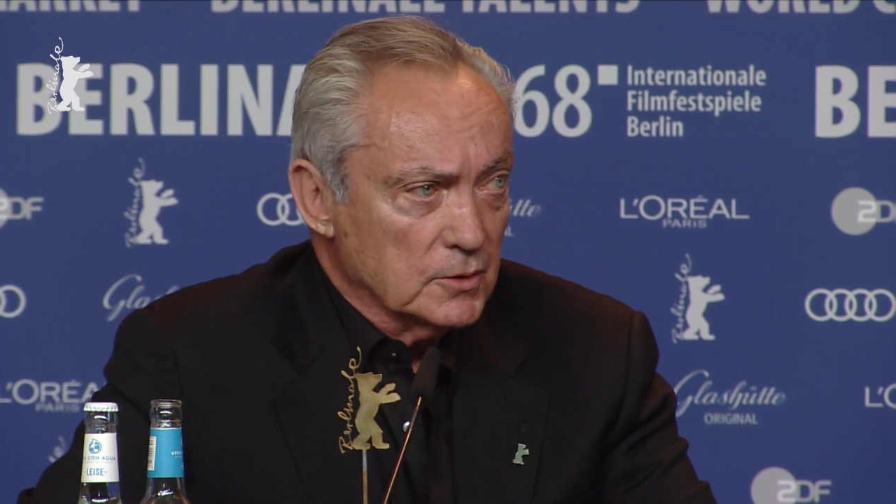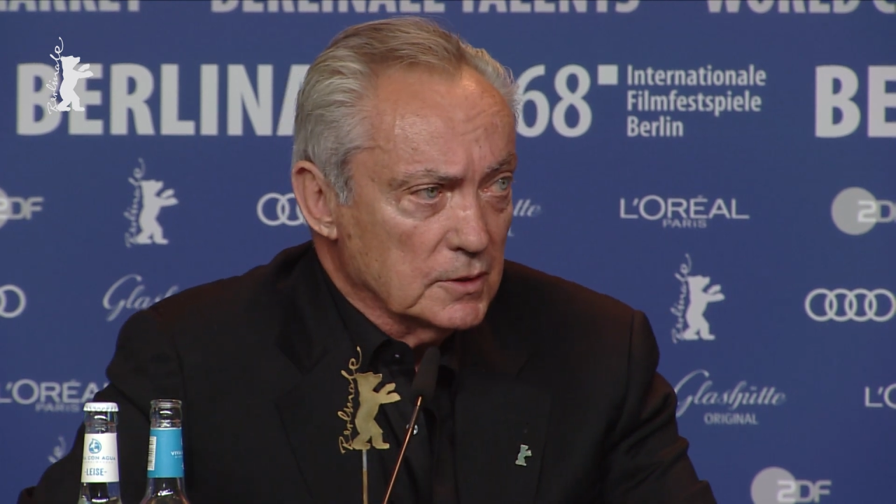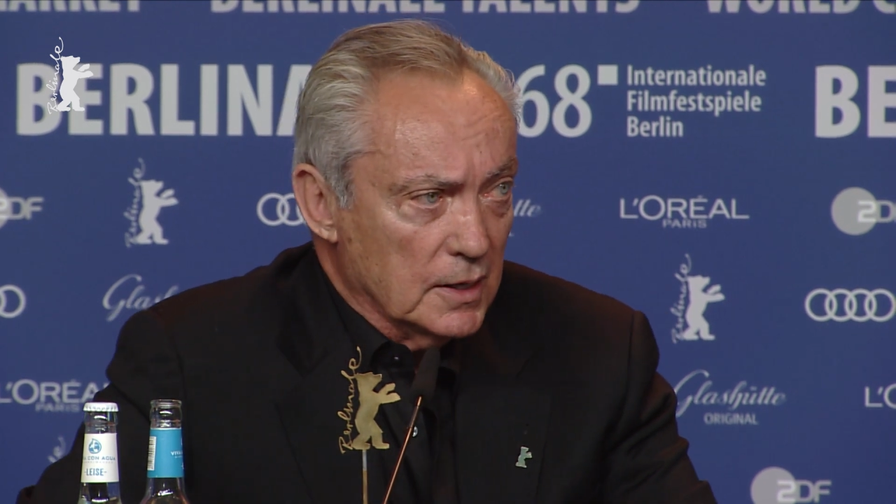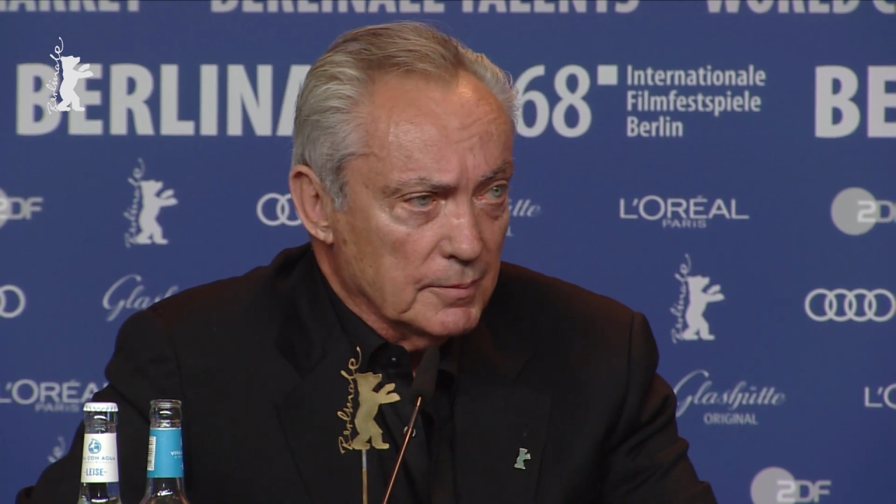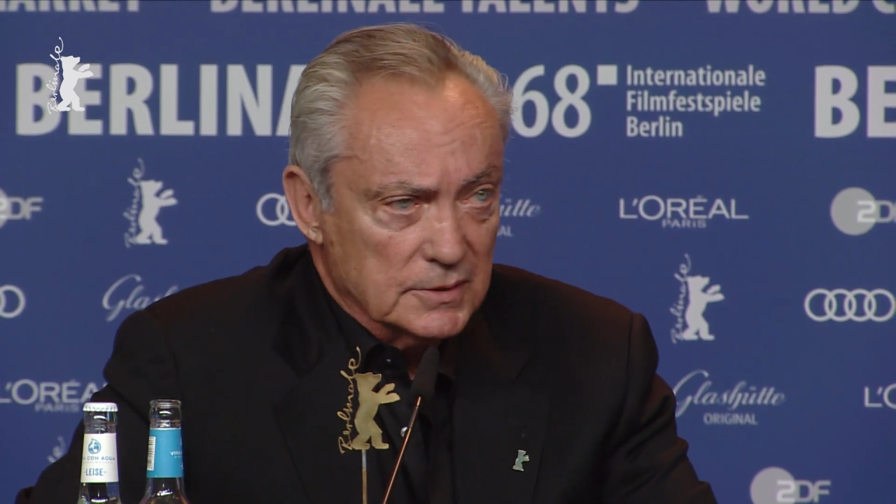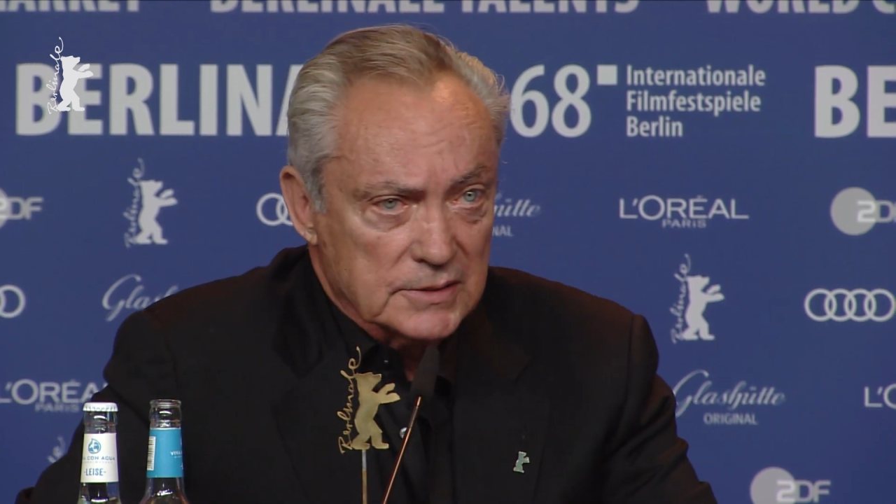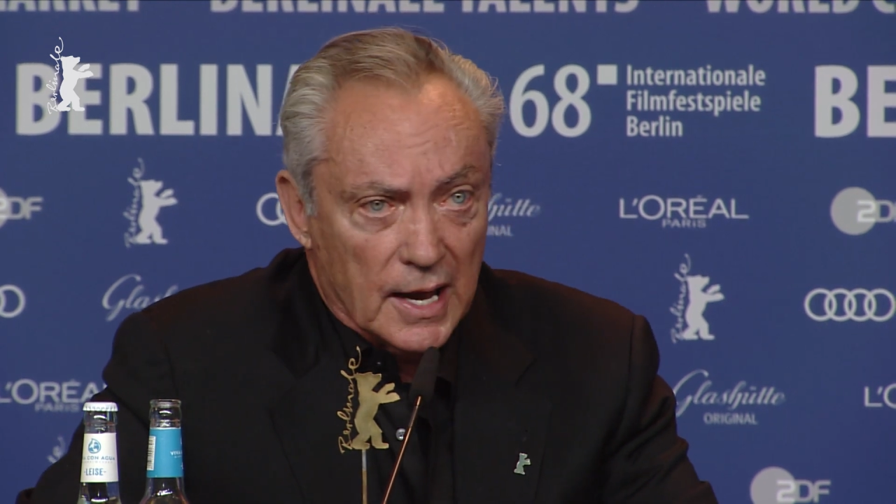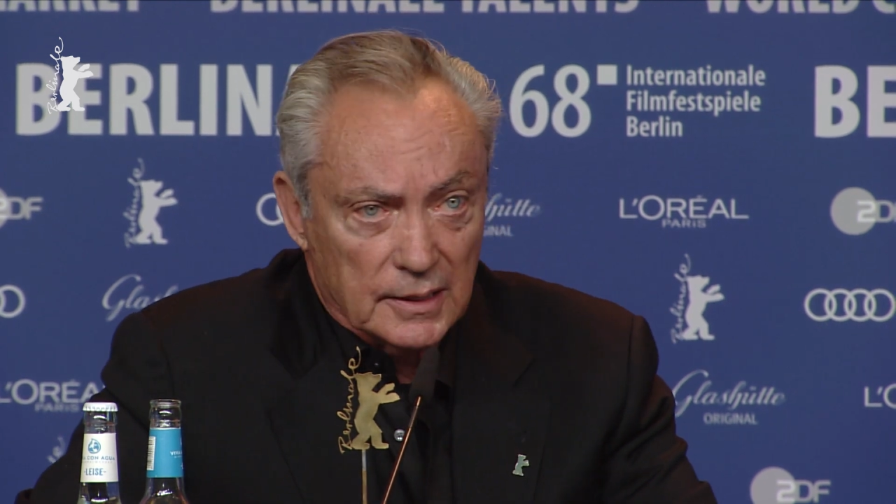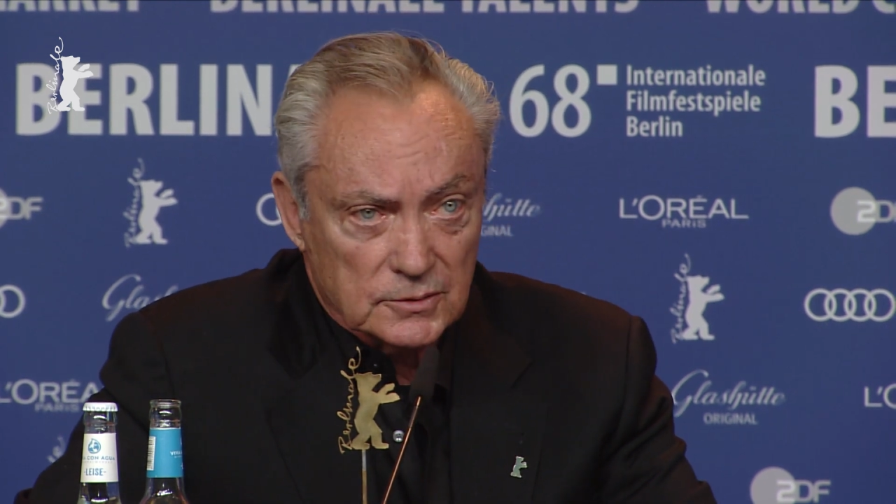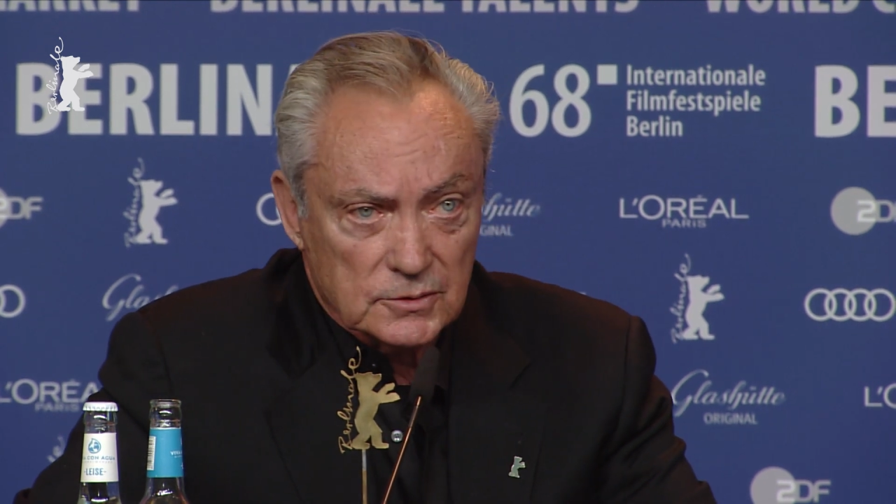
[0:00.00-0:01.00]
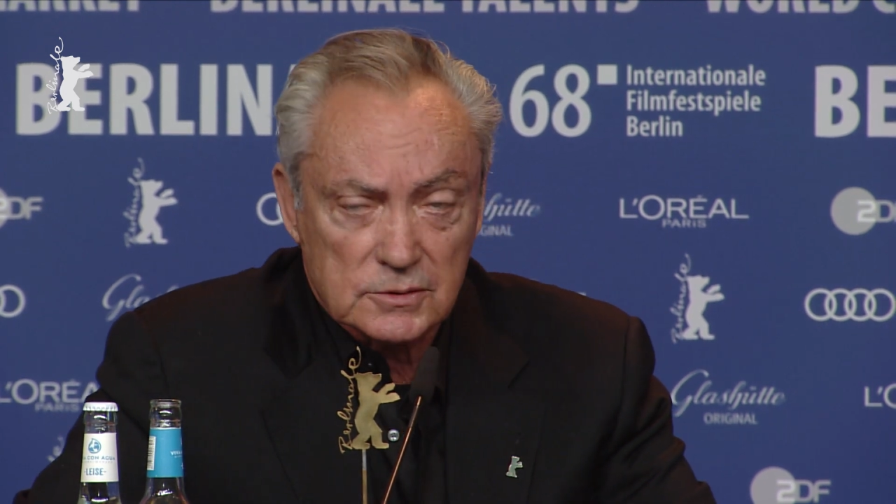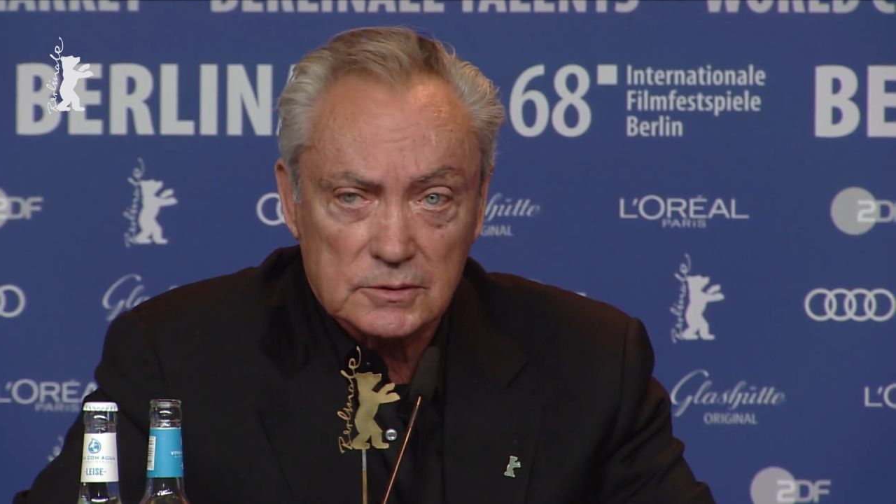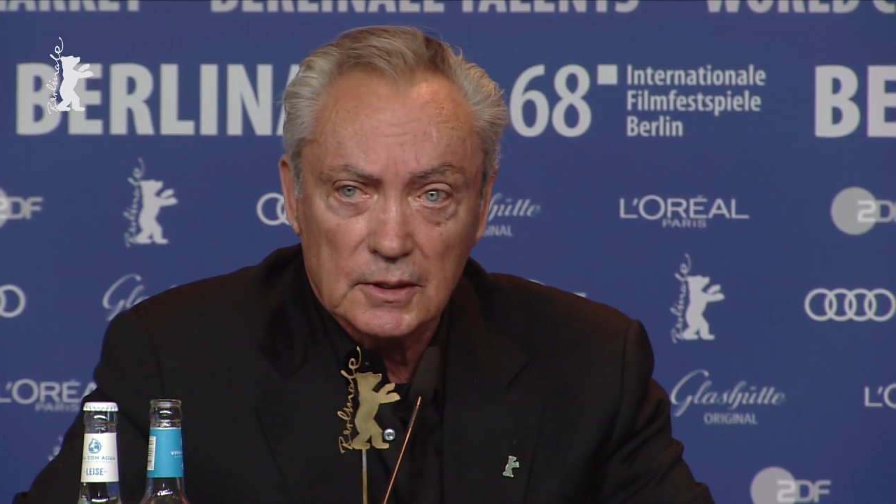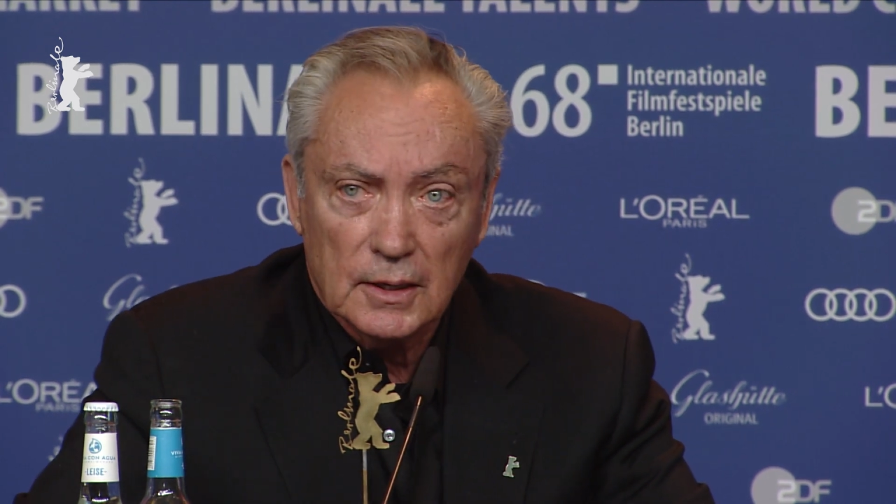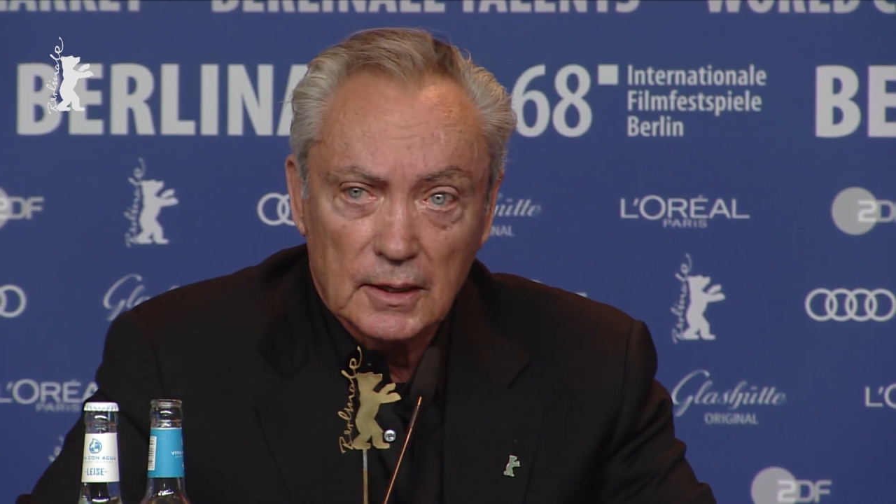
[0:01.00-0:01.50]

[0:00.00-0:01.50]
your name is Hans.